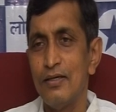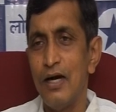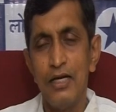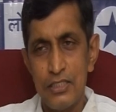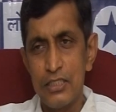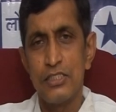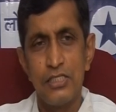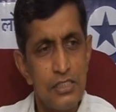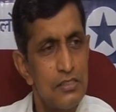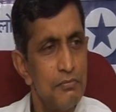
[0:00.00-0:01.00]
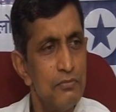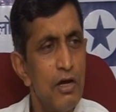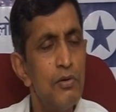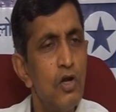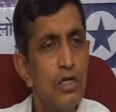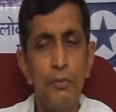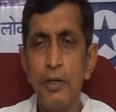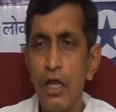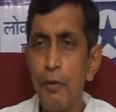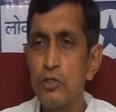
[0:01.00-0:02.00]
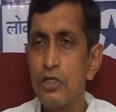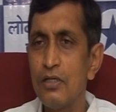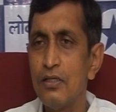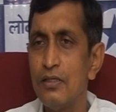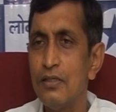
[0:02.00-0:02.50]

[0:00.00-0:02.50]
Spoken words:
And in such a system, why will not there be corruption?